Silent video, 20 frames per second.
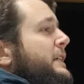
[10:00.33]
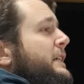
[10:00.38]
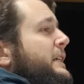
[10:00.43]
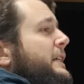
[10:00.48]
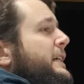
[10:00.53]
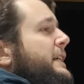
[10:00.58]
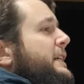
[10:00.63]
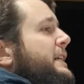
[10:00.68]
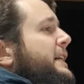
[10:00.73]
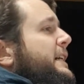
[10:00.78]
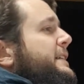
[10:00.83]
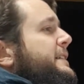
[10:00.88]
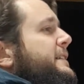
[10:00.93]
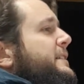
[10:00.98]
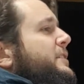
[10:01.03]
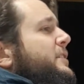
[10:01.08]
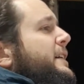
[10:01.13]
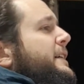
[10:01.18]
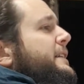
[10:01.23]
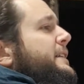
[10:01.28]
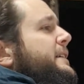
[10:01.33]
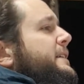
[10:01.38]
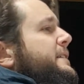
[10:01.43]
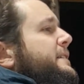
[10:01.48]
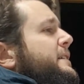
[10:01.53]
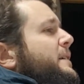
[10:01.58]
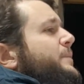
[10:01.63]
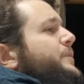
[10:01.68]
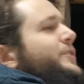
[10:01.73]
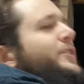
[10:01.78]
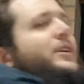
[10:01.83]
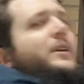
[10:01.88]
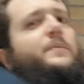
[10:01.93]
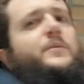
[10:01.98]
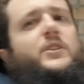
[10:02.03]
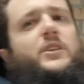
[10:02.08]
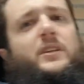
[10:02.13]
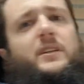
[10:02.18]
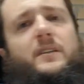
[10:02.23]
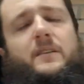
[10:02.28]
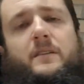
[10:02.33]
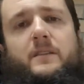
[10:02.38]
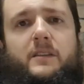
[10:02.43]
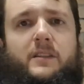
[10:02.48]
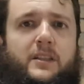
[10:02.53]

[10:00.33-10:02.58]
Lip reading: In cases like this, sometimes you can